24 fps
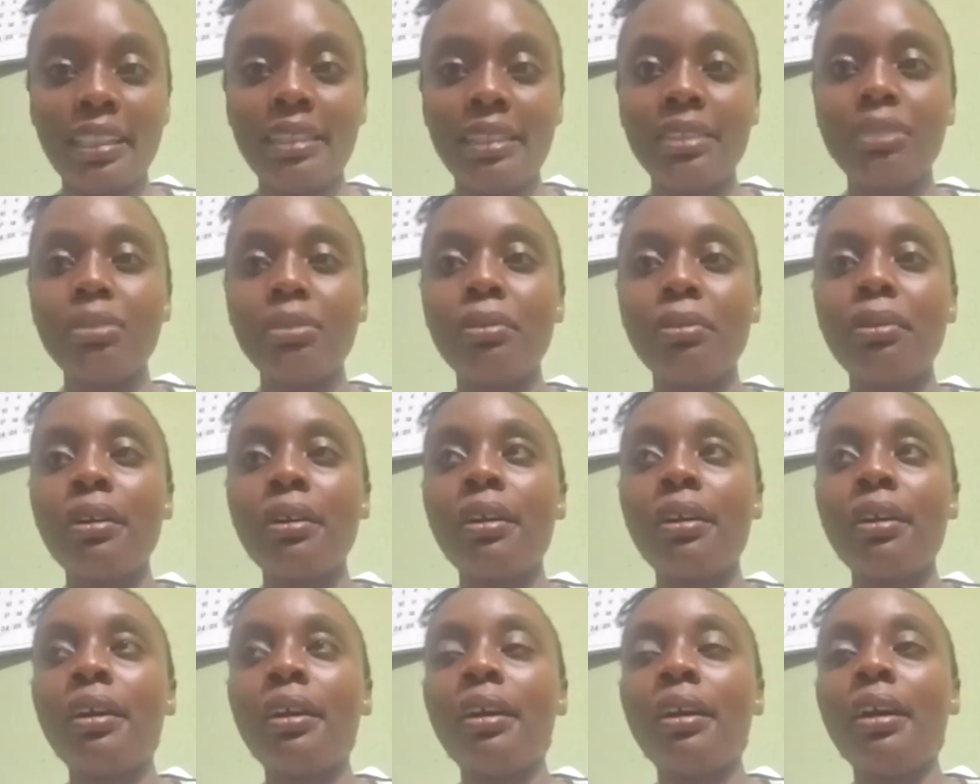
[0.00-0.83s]
So
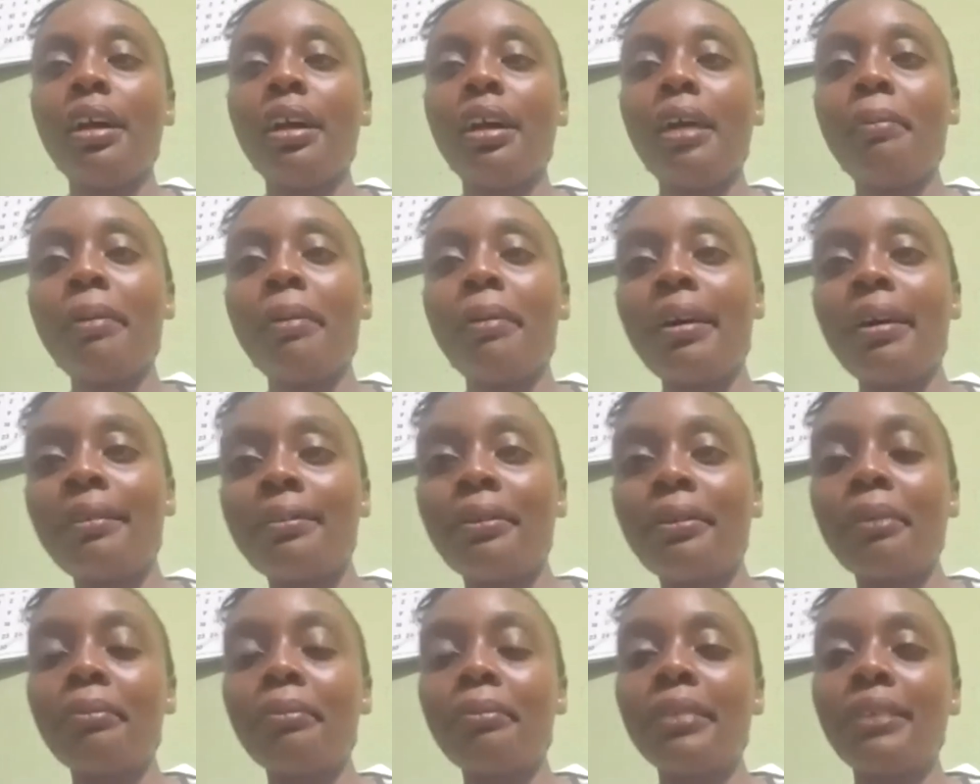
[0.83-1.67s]
apart
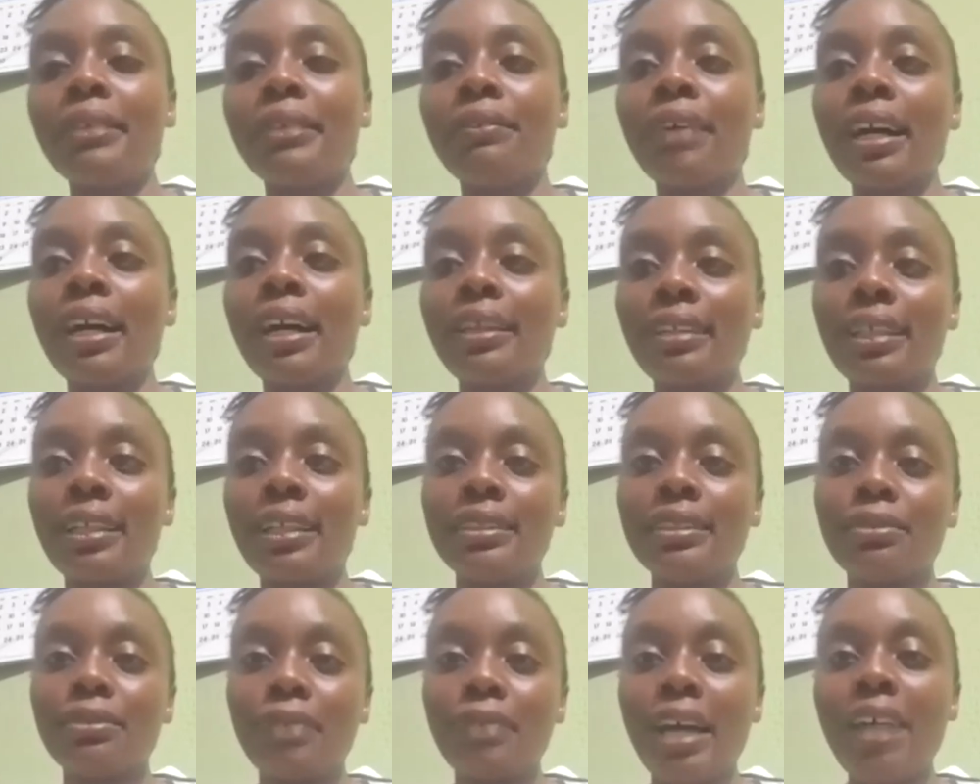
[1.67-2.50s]
from the fact that
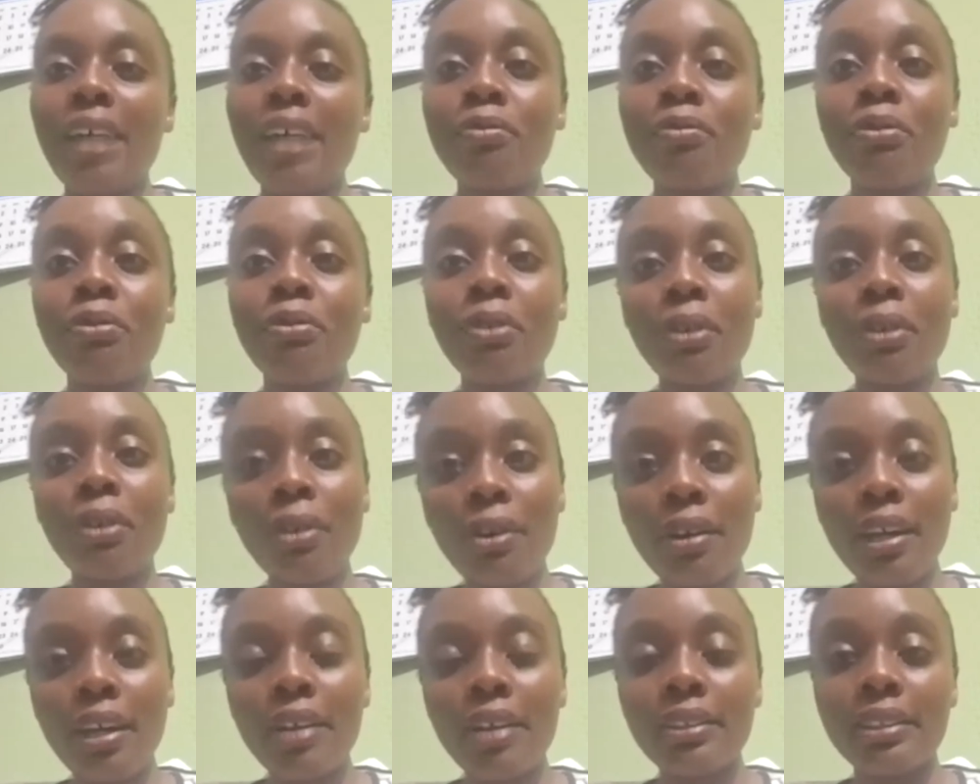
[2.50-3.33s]
we have poor
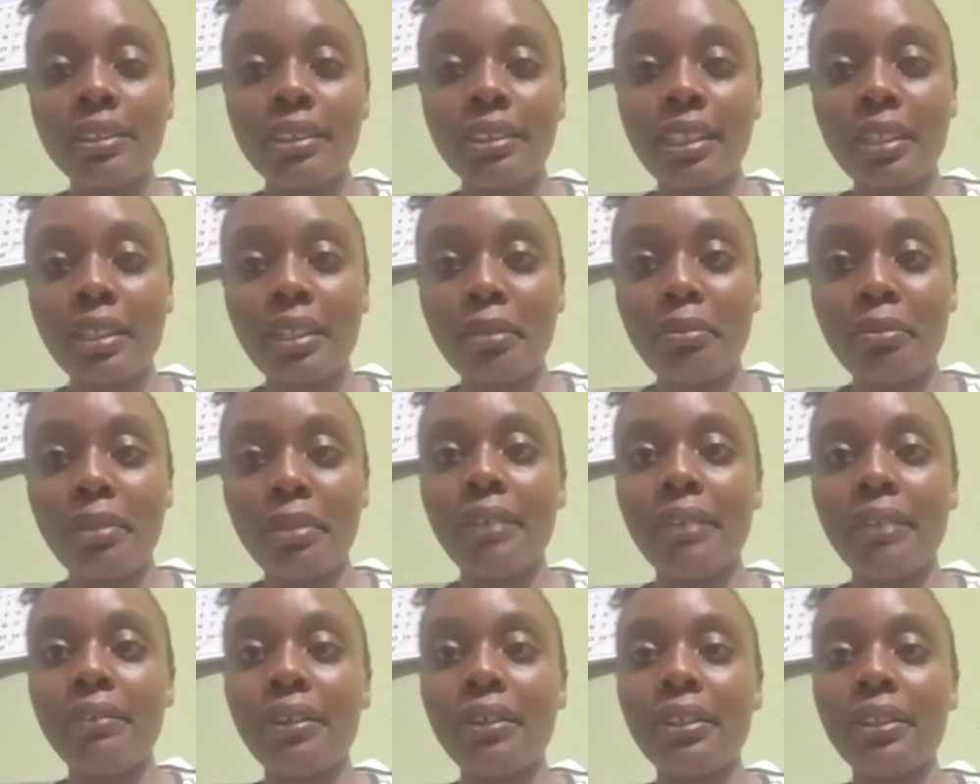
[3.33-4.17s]
health-seeking
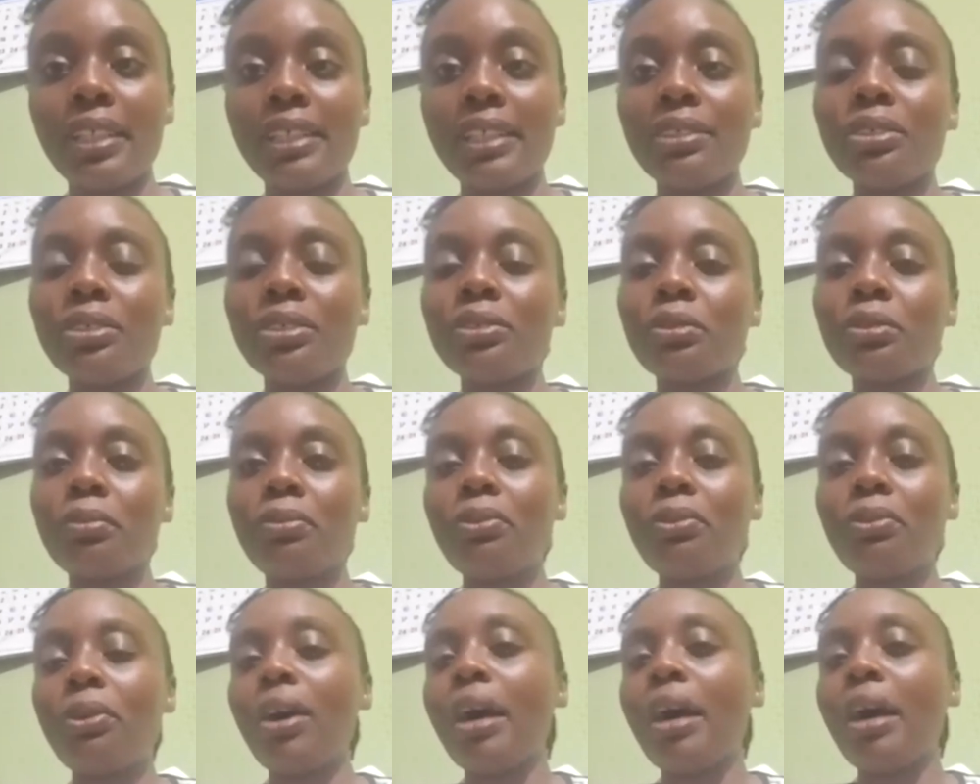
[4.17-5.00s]
behavior, there's also
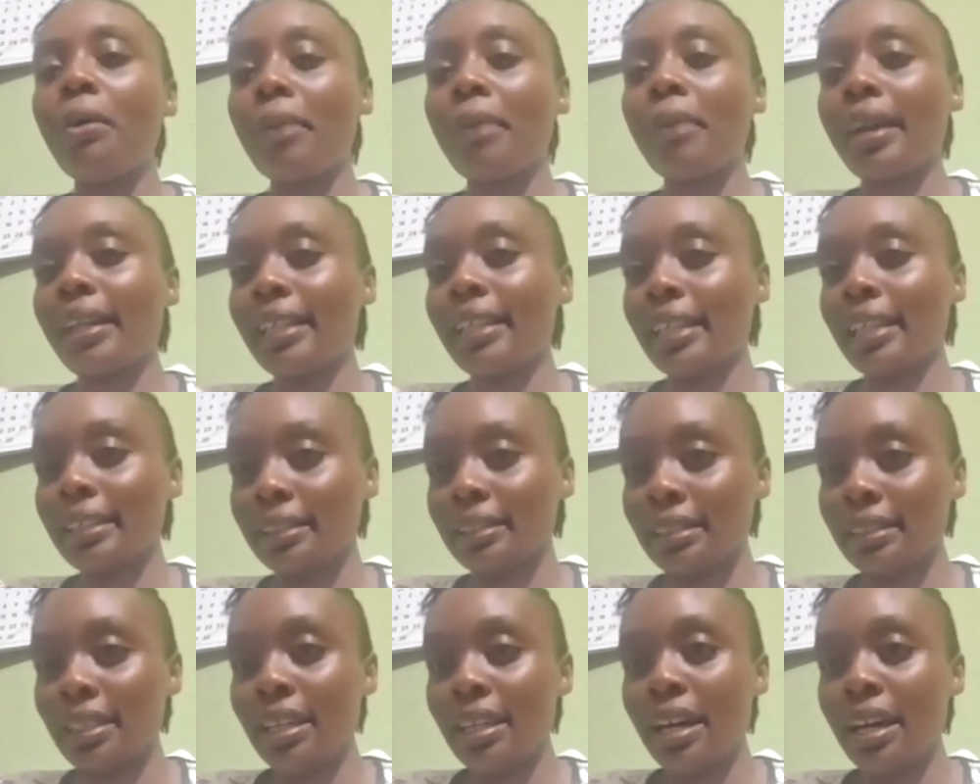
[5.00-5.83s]
poor awareness
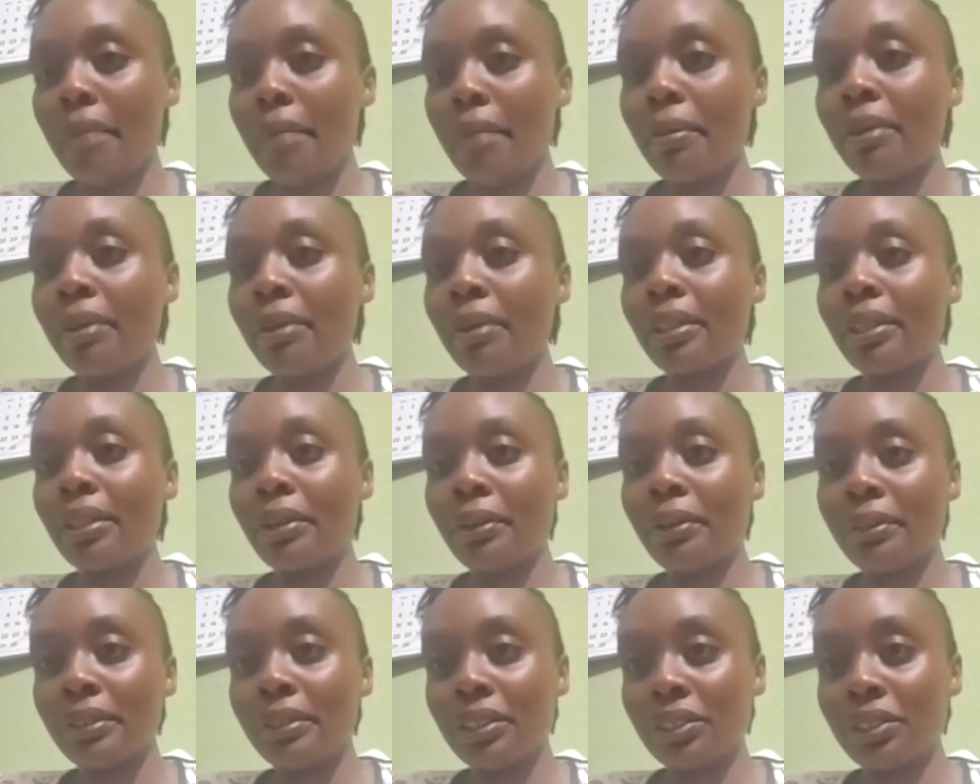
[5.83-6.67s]
about the
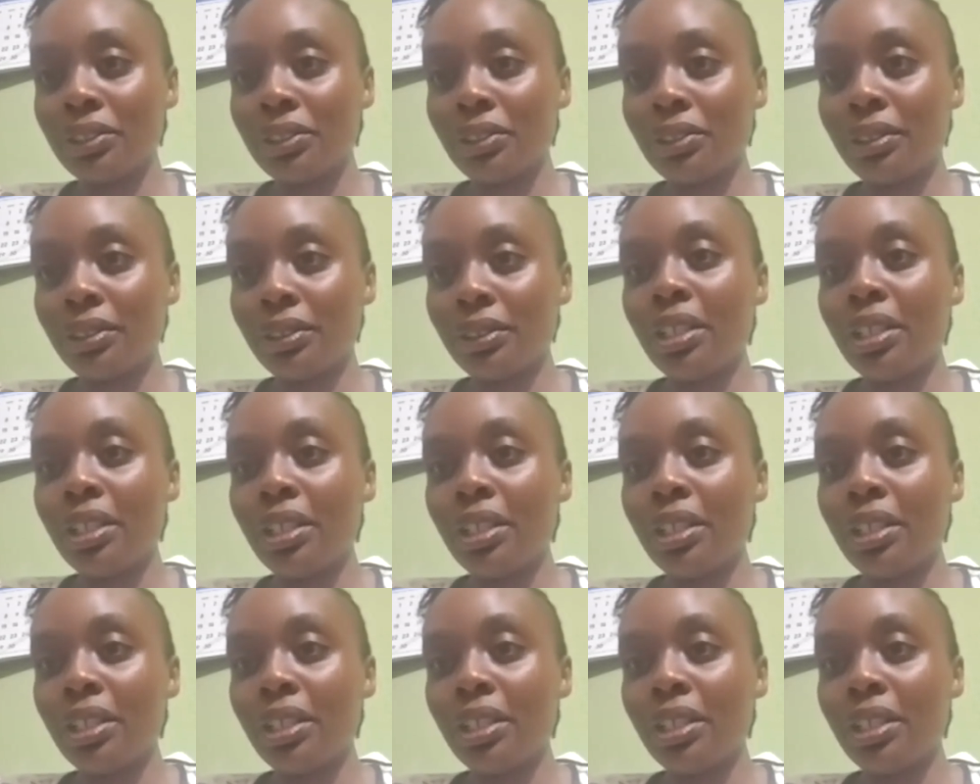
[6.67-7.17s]
condition.